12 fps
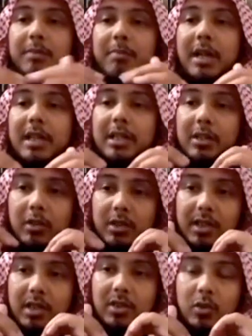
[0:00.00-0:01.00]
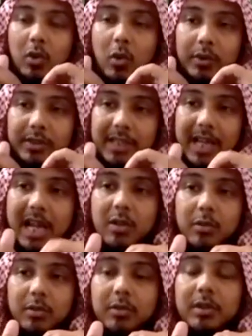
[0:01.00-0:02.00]
but it starts to go
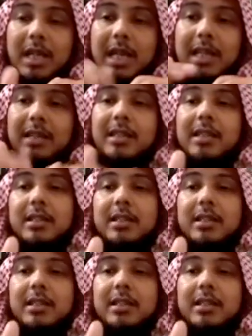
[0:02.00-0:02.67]
down and then